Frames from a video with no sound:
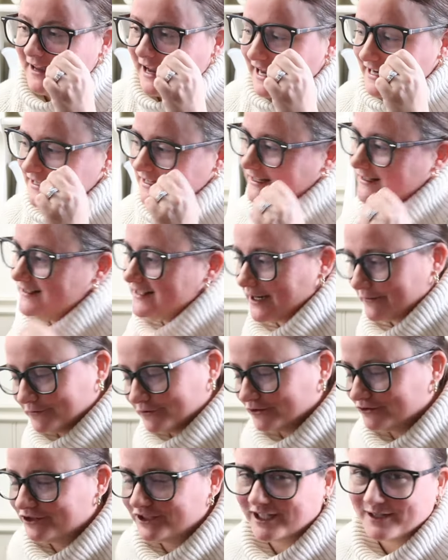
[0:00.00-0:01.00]
I did
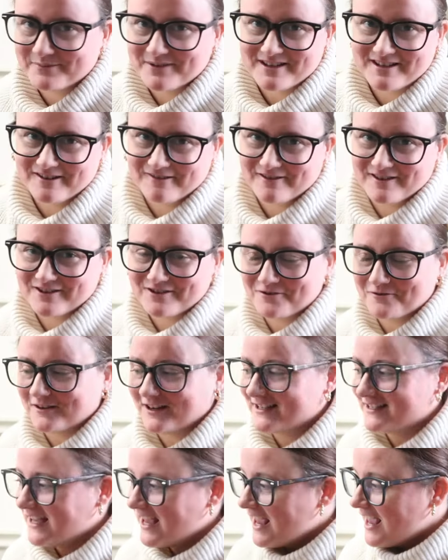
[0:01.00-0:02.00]
several trips to the
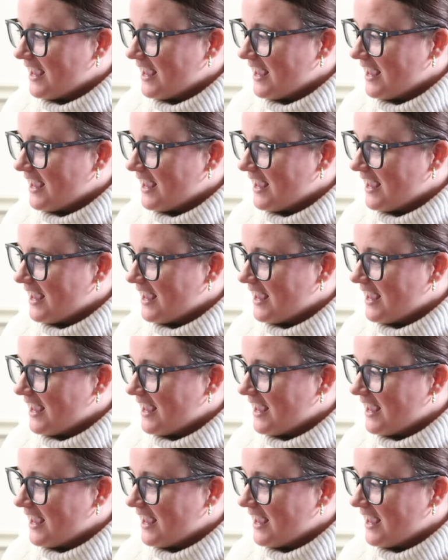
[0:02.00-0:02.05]
stores